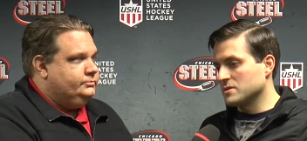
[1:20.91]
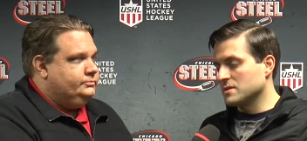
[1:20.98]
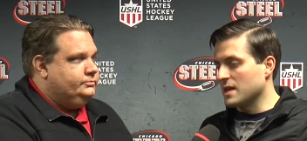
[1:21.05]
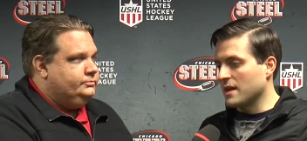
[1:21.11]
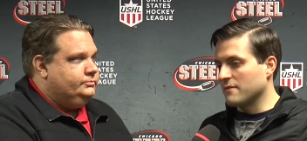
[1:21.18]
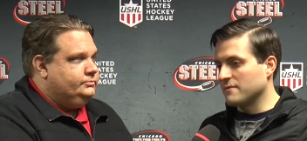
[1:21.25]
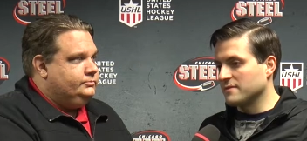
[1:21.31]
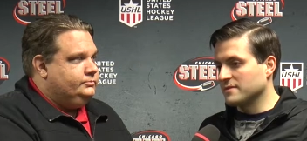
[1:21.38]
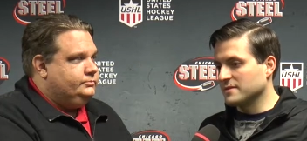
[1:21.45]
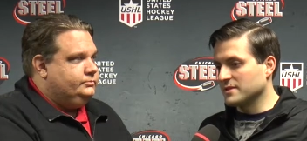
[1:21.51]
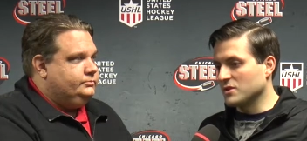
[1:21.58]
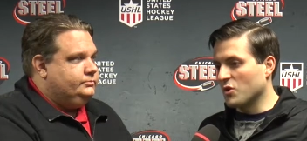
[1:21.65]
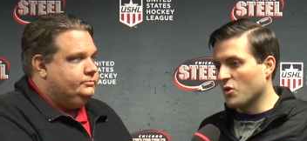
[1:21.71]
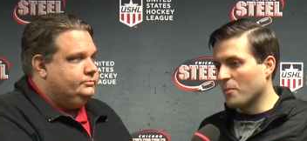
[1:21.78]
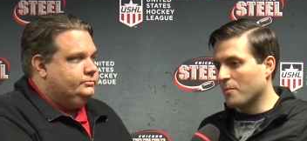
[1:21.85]
Speaker 1: Dave
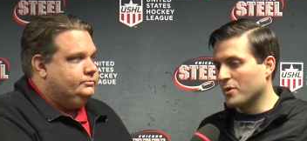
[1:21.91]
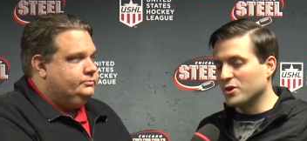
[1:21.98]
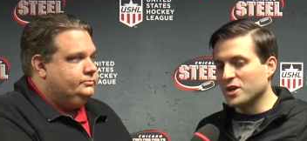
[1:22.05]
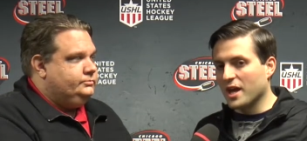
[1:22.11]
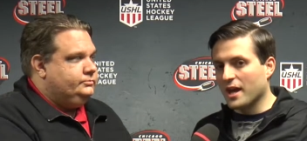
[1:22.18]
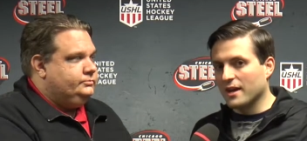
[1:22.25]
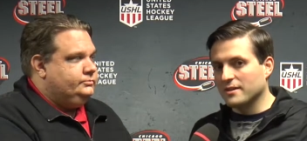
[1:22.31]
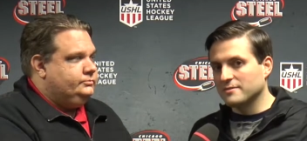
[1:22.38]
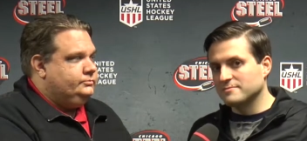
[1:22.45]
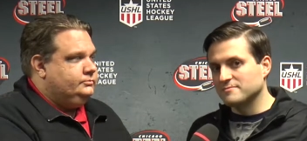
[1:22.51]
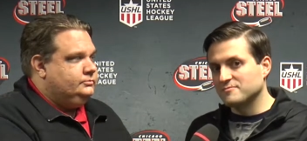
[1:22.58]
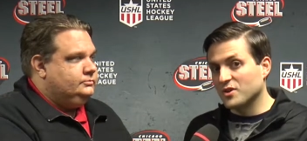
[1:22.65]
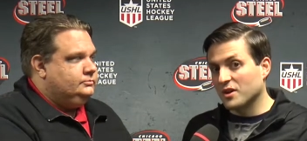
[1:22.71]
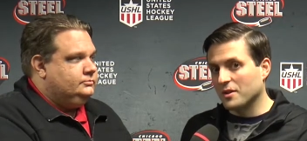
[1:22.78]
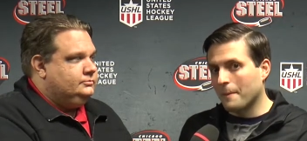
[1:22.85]
Noel Bernier,
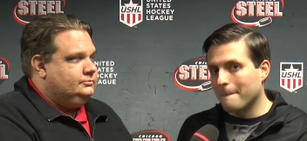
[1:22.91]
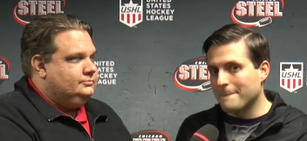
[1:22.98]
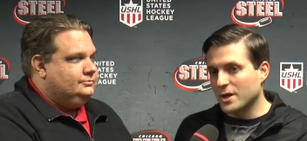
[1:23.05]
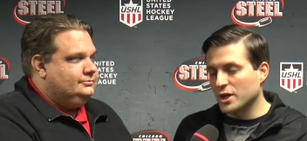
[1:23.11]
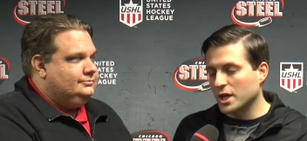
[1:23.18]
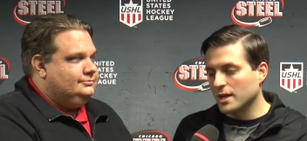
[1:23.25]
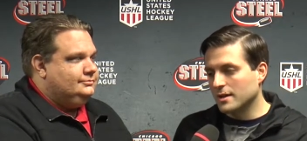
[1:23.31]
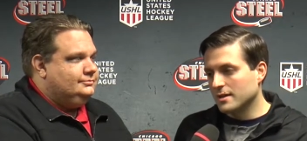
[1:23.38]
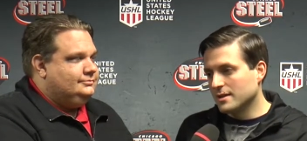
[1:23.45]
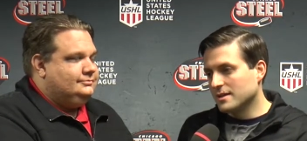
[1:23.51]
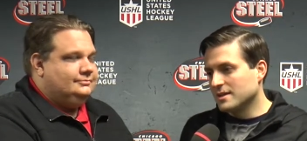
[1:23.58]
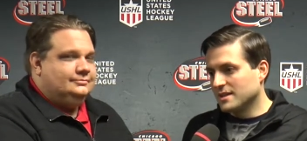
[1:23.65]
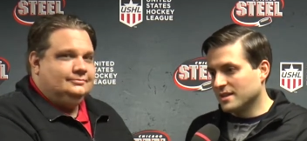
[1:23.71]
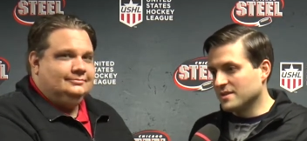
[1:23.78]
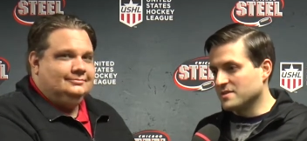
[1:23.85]
call him Bernie.
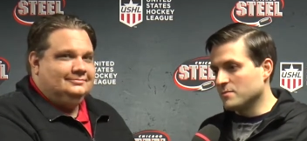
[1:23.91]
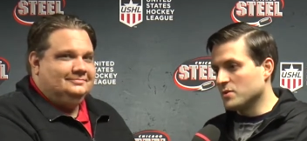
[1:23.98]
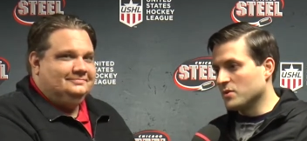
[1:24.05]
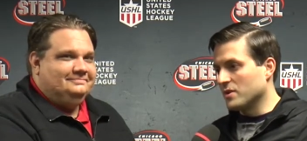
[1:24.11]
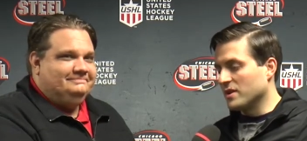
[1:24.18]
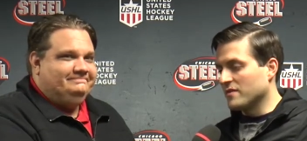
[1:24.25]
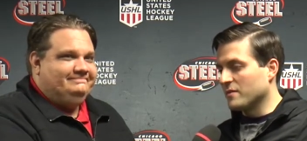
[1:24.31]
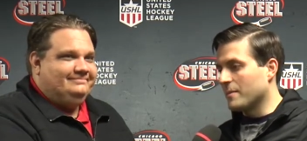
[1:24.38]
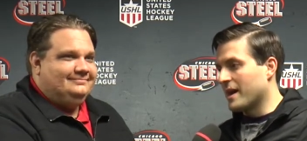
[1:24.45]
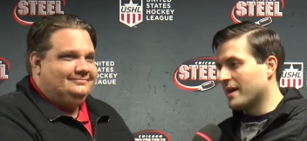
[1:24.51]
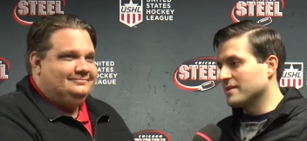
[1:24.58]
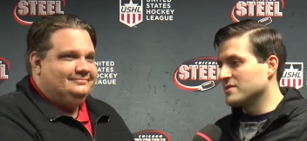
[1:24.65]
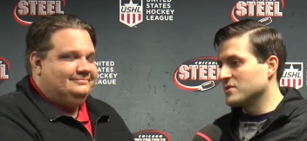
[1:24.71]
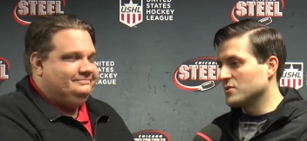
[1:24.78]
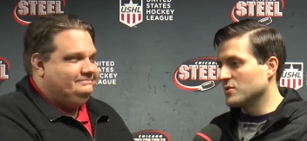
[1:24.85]
He's a beauty of a
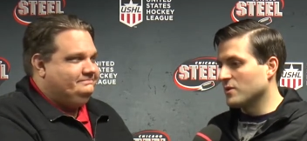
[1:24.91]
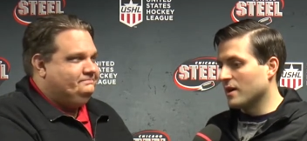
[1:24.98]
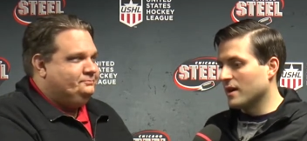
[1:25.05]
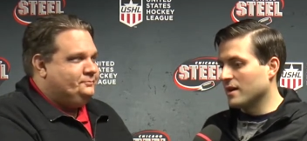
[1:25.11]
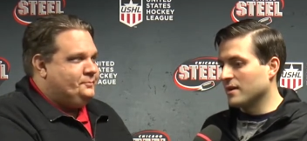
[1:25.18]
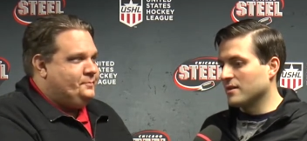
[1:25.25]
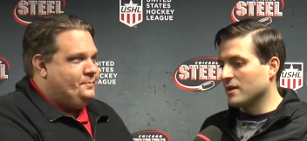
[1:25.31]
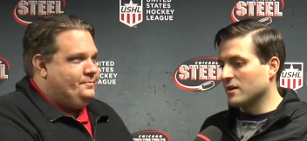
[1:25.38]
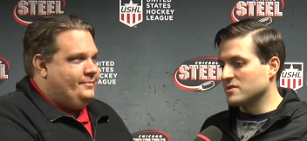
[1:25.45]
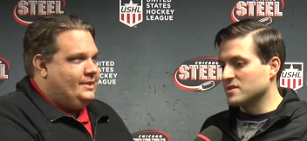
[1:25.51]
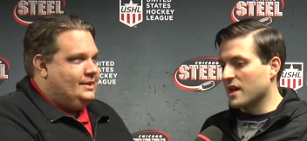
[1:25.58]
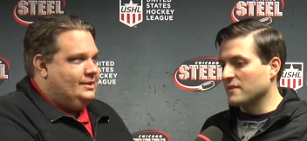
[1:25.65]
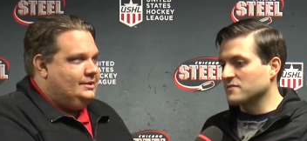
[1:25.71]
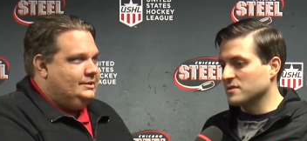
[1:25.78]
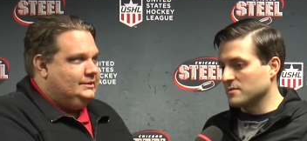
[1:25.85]
man too. Uh, our
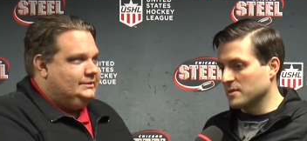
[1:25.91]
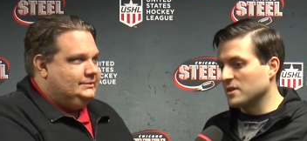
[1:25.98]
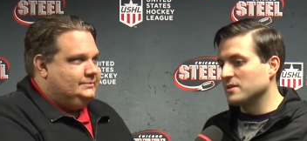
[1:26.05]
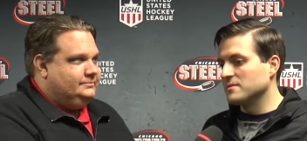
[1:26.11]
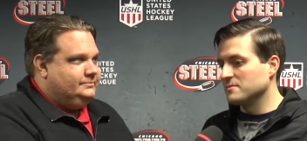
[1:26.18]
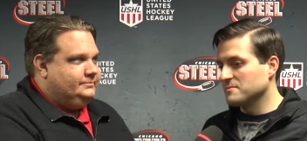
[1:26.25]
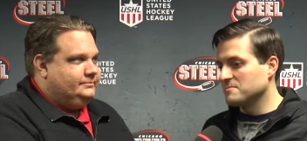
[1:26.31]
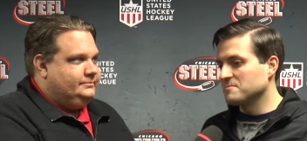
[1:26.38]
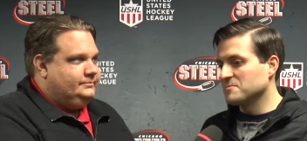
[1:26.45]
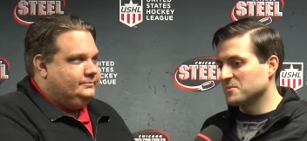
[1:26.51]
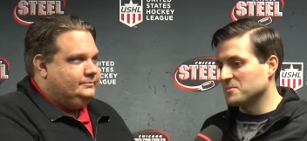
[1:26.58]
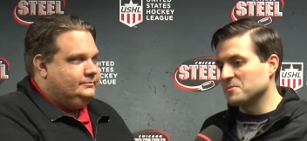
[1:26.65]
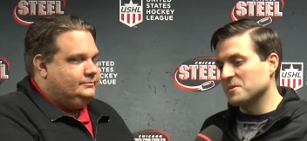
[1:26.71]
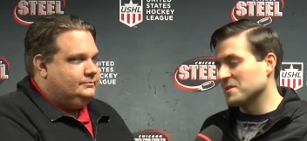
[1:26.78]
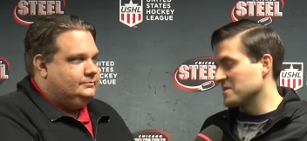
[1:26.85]
staff's going to be
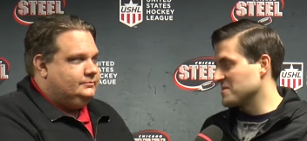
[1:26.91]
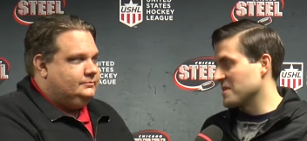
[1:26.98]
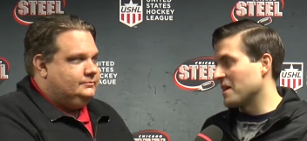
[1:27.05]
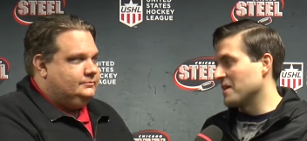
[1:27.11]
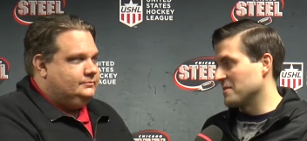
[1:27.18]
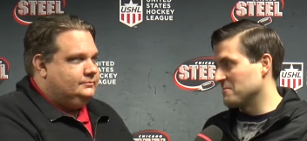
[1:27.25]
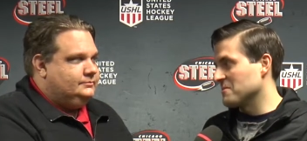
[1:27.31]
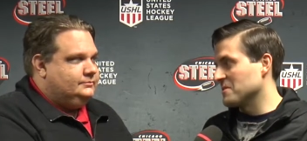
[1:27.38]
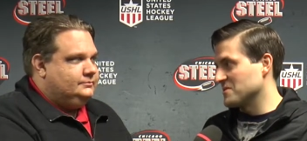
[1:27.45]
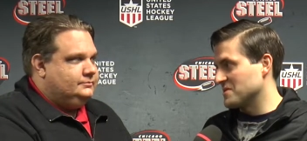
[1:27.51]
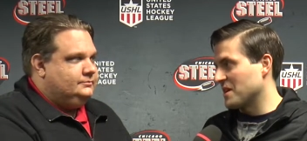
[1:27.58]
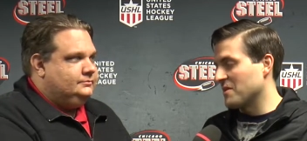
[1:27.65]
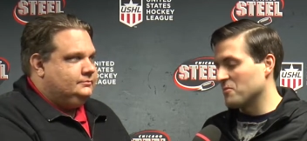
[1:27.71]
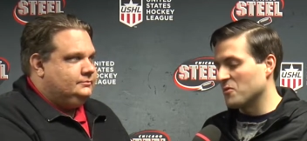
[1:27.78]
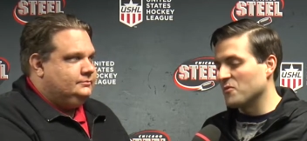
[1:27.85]
we're really excited, really
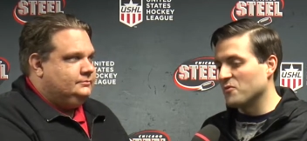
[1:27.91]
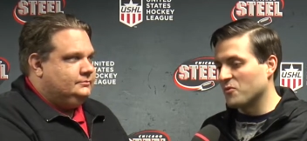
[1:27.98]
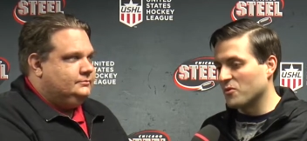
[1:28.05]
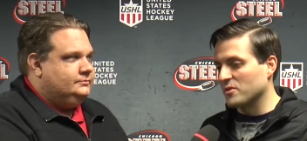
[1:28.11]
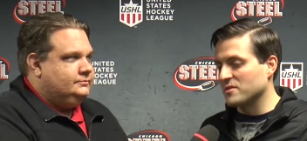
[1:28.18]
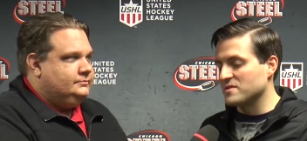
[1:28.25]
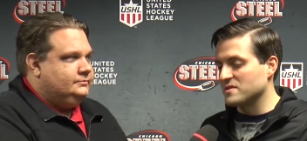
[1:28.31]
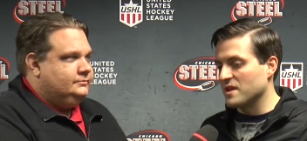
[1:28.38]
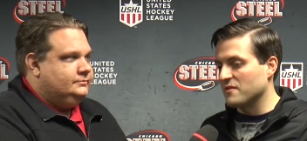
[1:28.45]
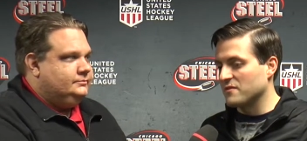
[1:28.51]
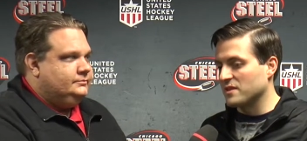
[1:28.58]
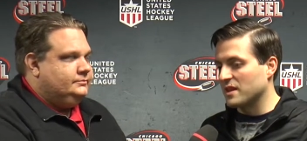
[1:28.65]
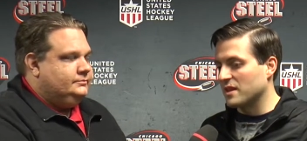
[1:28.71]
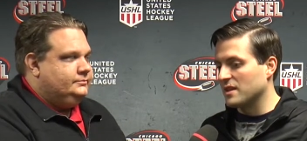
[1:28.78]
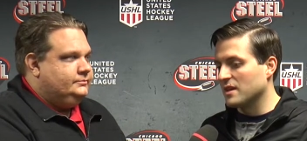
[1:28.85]
excited moving forward and stuff.
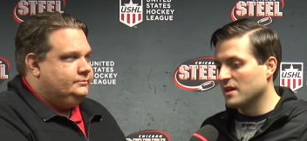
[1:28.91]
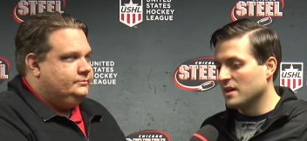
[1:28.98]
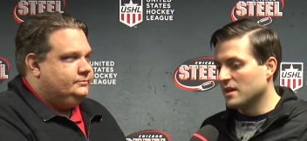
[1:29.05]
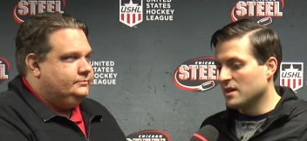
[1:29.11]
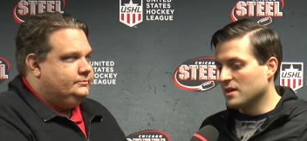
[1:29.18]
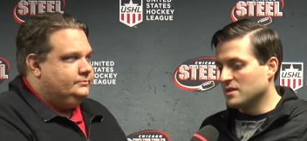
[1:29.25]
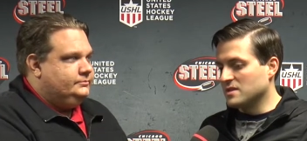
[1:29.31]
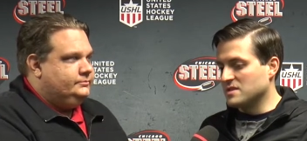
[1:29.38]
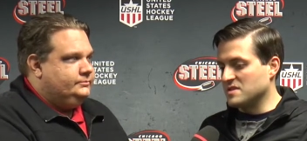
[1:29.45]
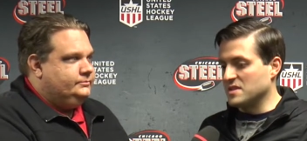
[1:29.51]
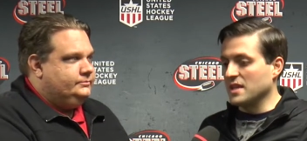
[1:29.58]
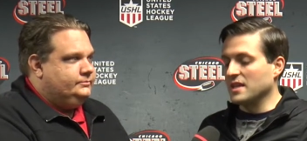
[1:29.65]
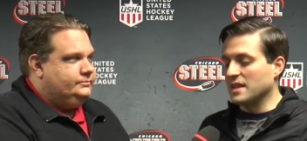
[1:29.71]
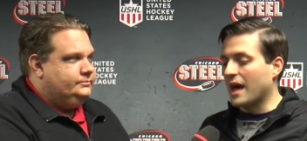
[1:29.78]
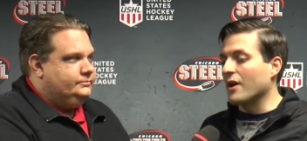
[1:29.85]
And then
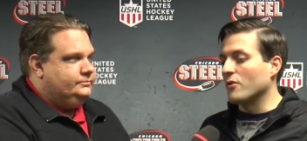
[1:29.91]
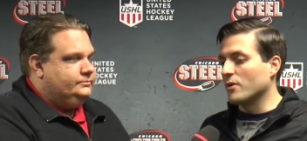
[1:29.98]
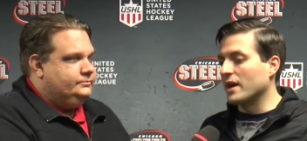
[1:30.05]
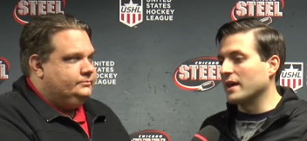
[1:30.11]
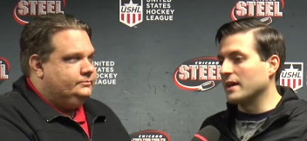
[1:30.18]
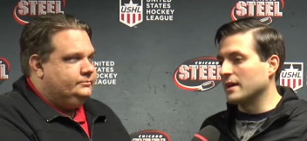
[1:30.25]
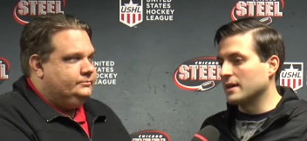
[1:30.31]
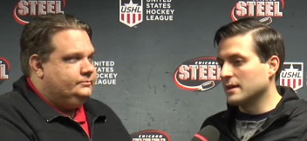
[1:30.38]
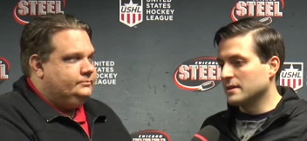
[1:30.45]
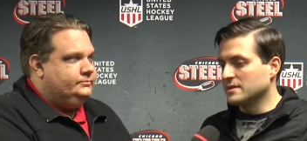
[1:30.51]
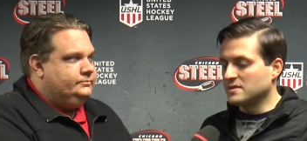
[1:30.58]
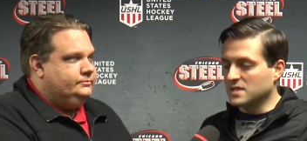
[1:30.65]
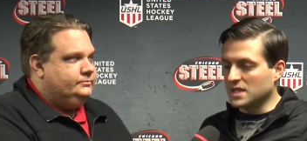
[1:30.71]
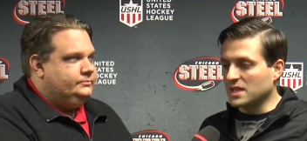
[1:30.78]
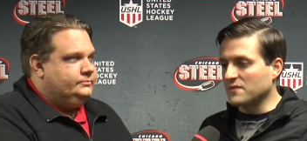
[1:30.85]
seeing that rink,
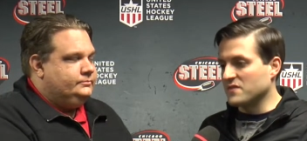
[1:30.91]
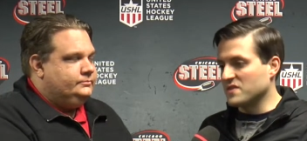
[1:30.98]
seeing the